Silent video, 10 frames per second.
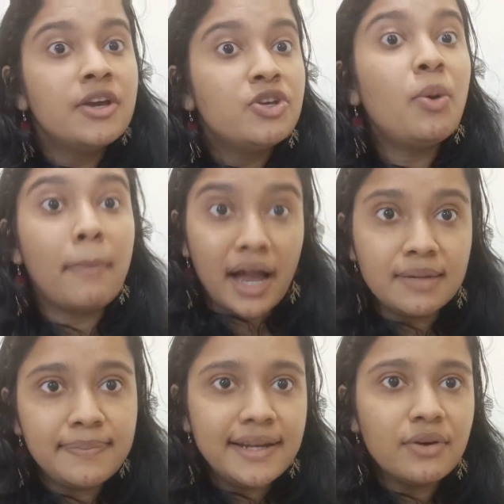You
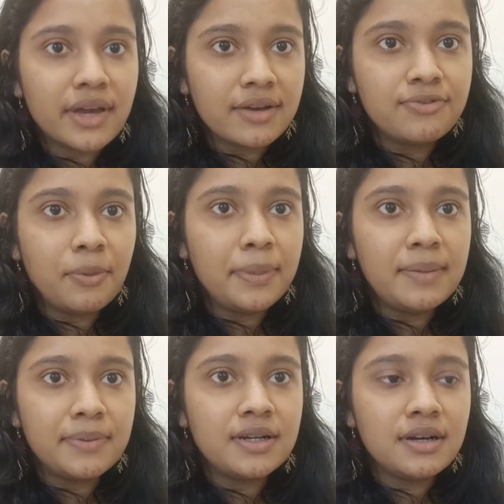might be looking for
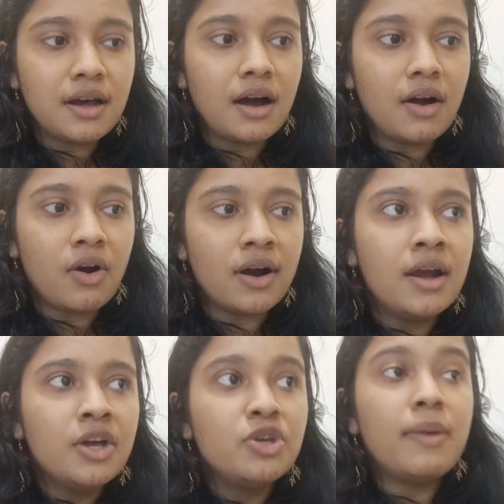people, or
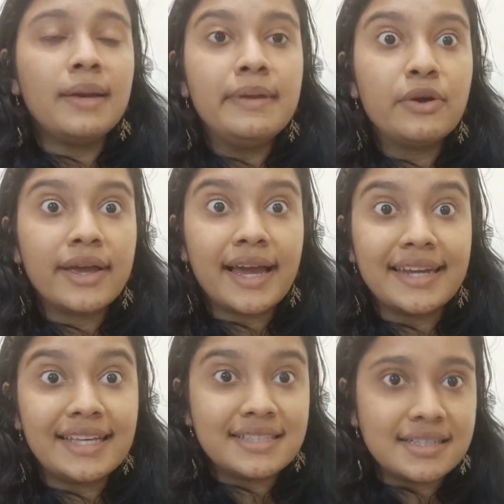you might be looking
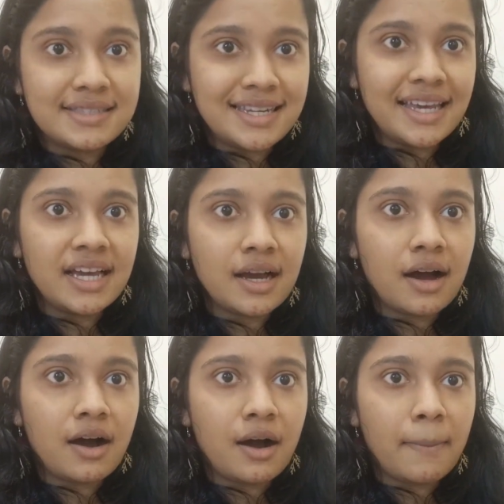at existing
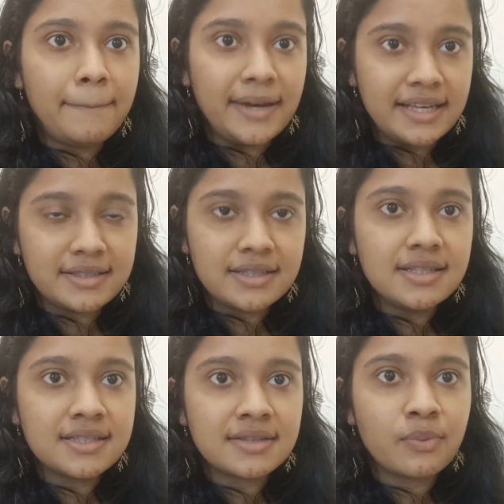
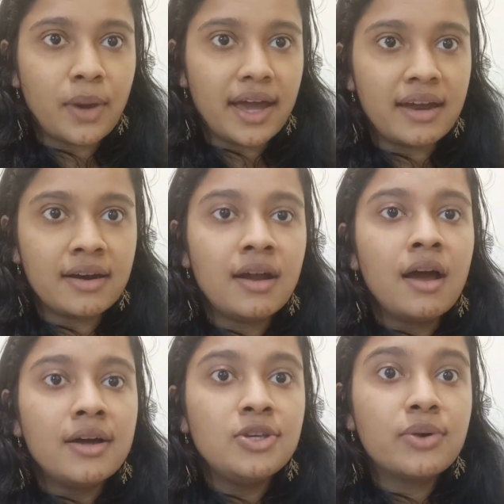places where
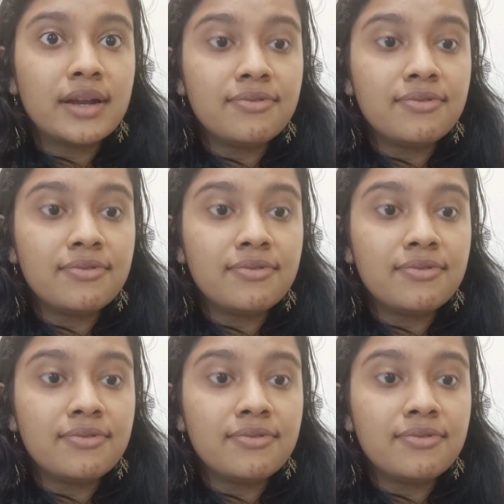you